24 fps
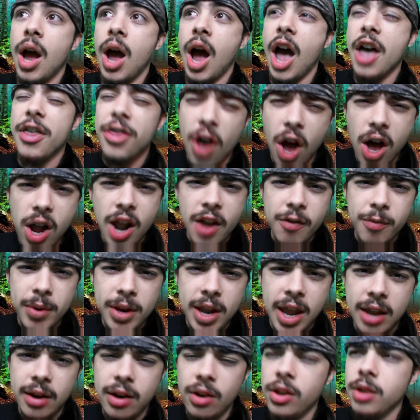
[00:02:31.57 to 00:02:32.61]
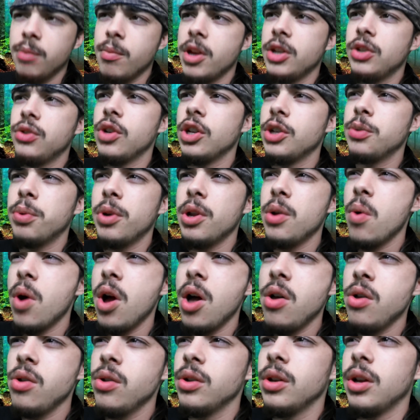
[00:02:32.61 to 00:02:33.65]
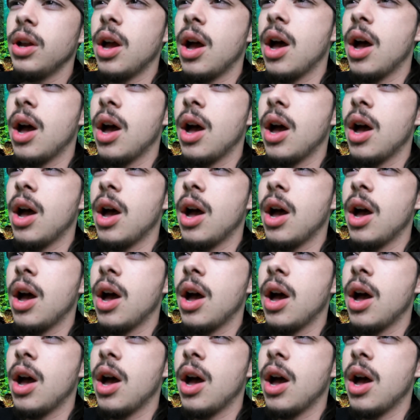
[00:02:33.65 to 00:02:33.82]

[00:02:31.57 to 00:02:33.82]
I thought I've been handling my stress pretty well.